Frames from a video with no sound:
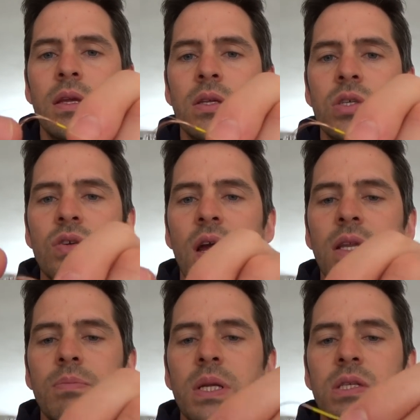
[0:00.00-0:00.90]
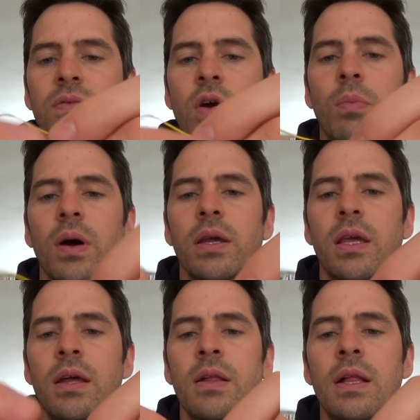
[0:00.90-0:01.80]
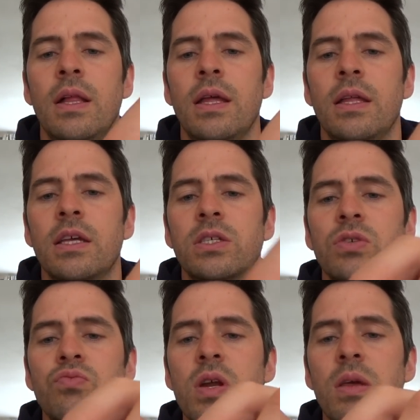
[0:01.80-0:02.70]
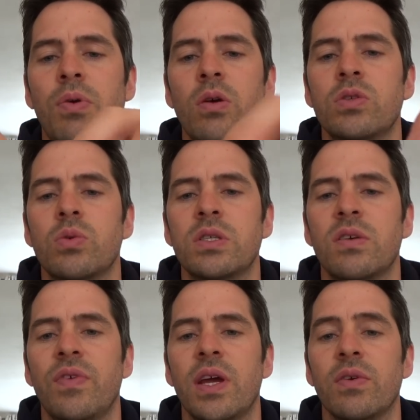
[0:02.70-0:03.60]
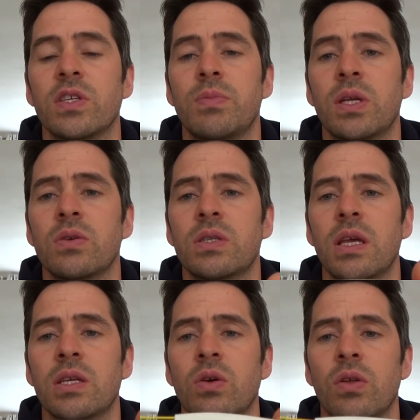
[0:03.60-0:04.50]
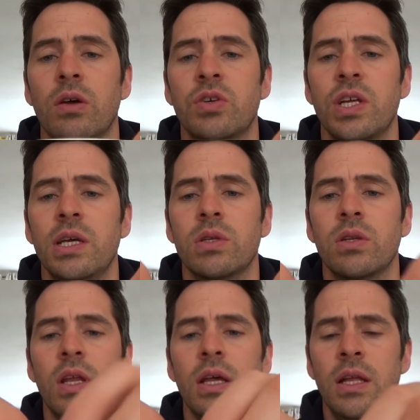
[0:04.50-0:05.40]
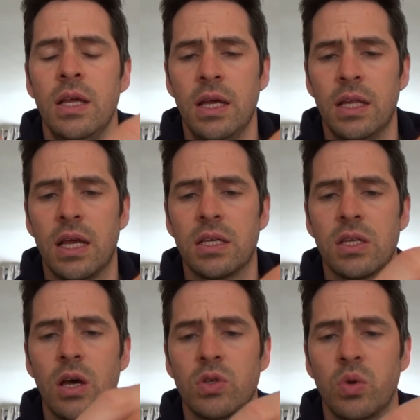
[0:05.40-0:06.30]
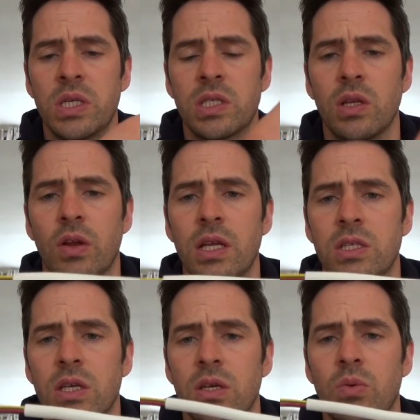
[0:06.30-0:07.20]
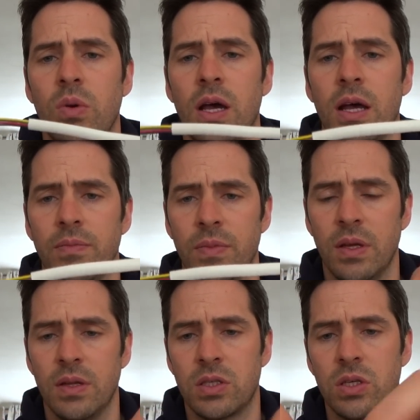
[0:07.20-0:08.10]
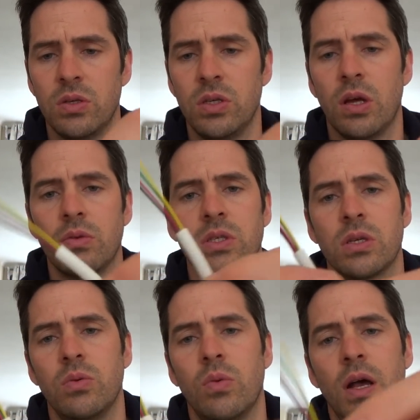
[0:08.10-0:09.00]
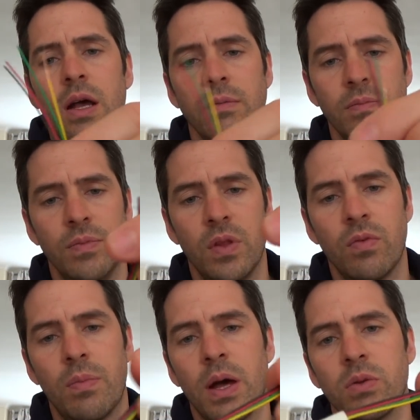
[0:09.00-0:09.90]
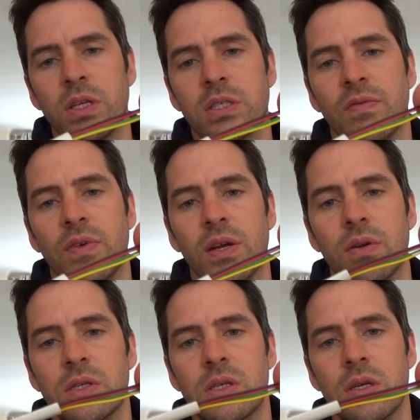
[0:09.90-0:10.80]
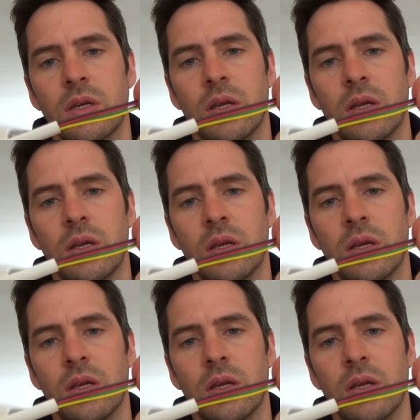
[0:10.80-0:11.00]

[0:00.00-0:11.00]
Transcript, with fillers: stranded bits of copper. Yeah, this is really prone to interference because it's got no shielding on it. There's no twisting on it to, uh, to you know, to uh, repel the interference,